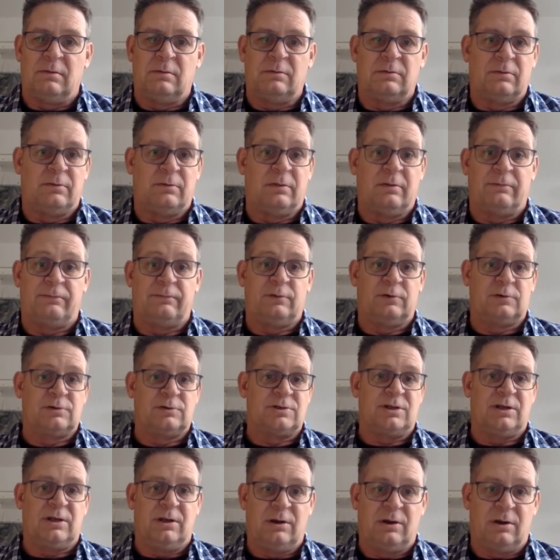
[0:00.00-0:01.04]
The
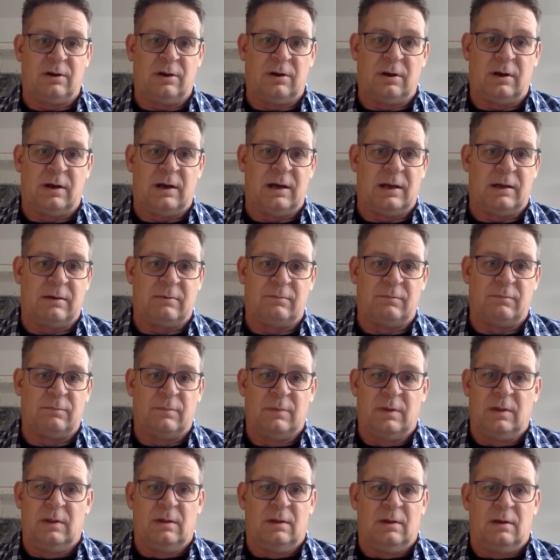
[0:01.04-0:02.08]
first year
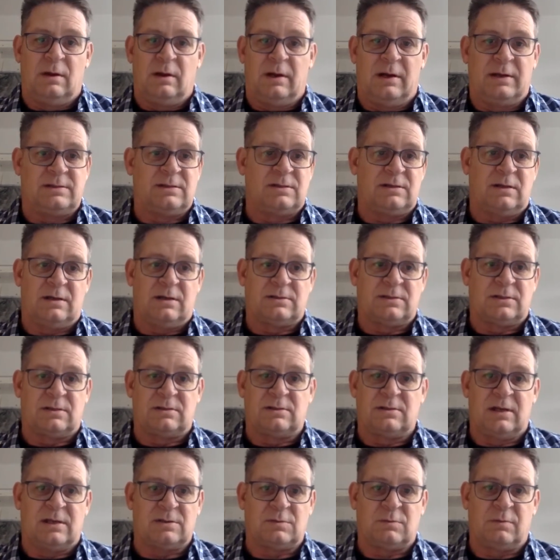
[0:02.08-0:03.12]
I saw
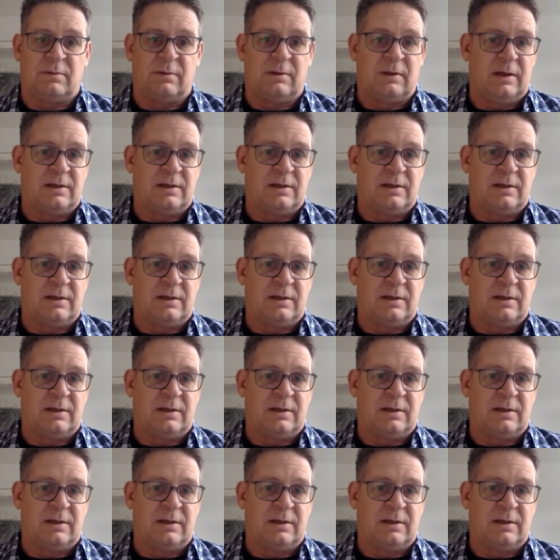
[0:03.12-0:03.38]
success with it.